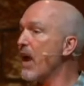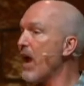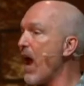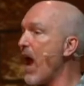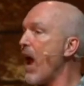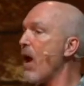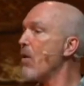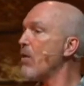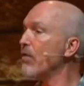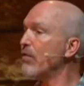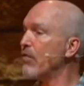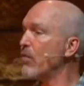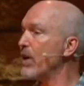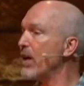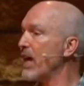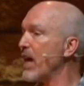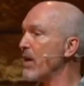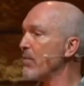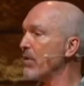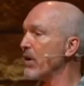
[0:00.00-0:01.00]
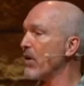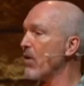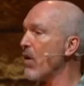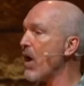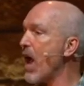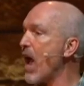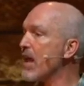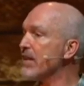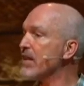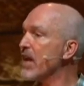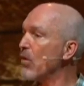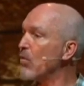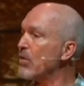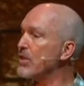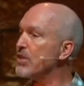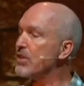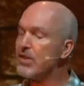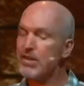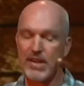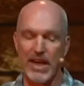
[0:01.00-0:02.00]
How have we come across? Would
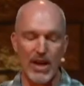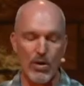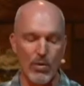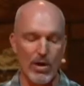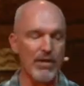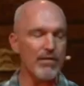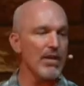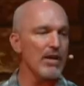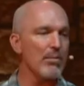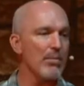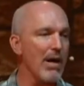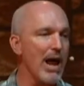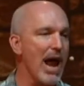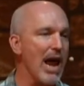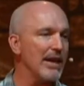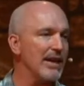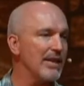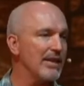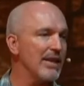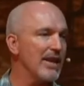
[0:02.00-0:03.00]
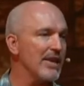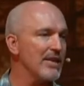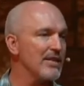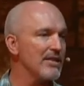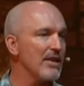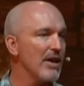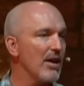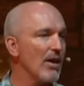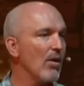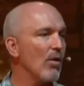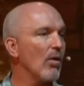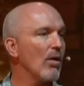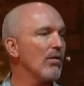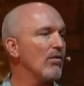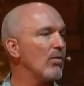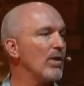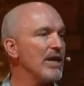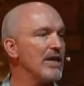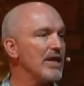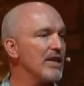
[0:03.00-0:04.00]
you say we've embodied this, or have
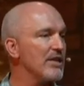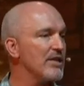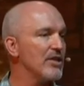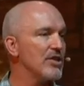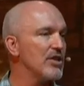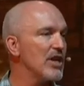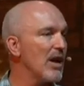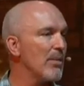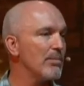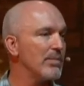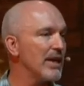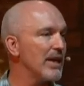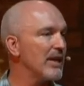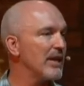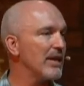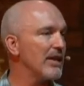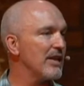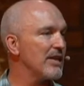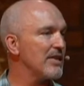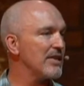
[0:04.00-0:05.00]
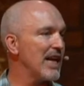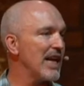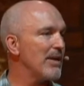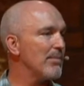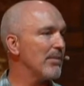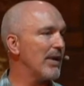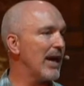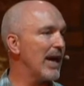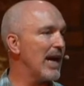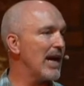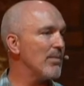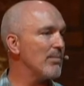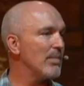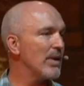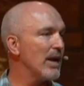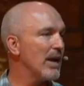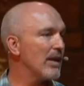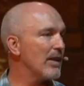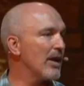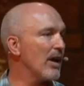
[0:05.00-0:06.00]
we just jumped into the same game
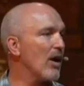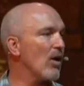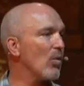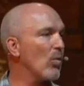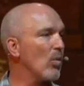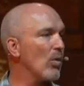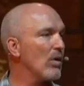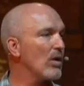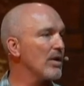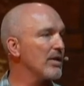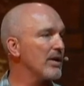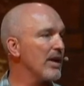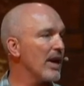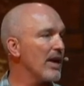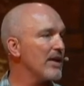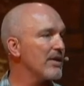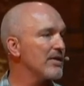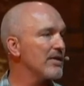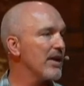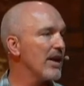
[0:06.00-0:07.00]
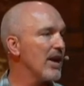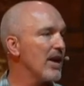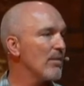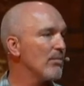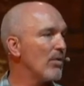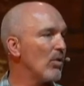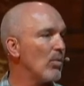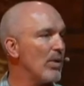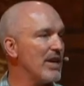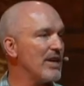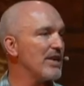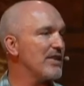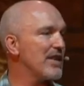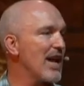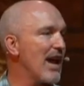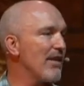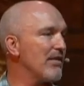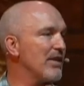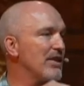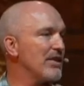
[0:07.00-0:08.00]
that our world does, but we just
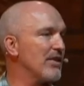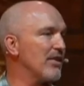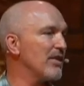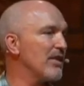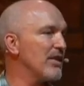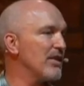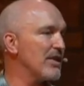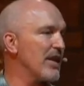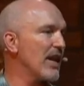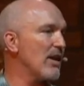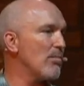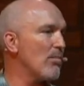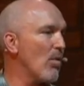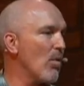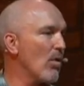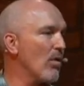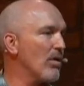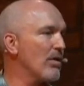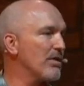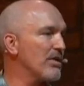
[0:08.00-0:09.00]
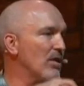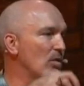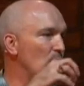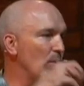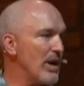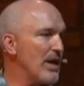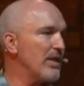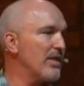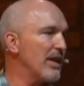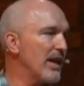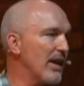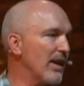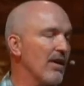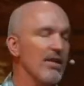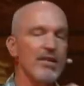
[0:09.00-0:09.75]
have a certain set of morals that we think are